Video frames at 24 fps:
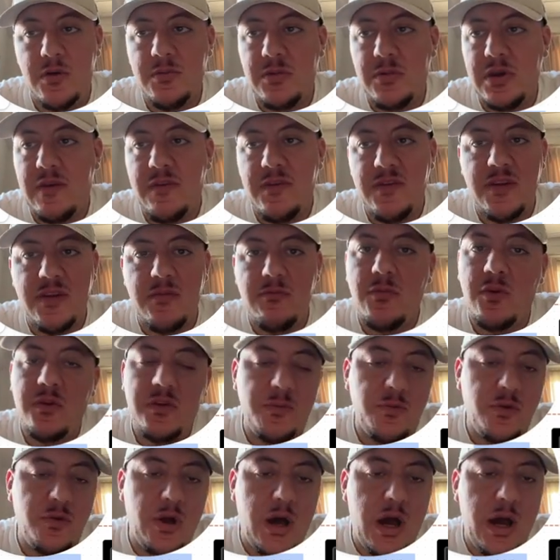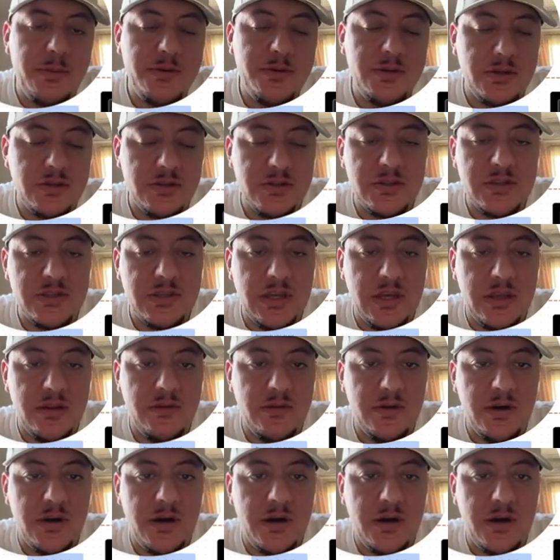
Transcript: giving them multiple options, and